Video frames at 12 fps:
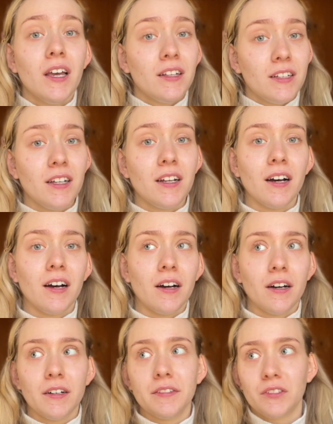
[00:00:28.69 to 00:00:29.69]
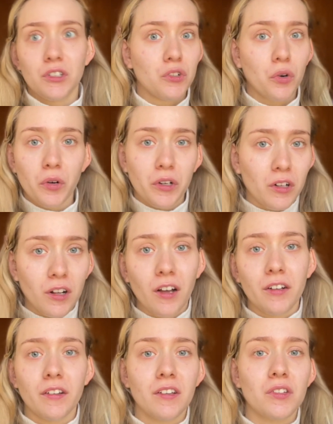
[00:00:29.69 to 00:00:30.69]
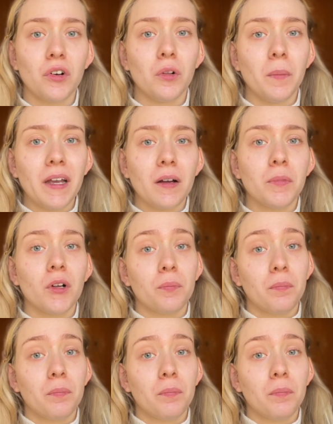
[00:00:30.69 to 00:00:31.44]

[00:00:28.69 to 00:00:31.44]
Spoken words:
did a tutorial on this whole makeup look.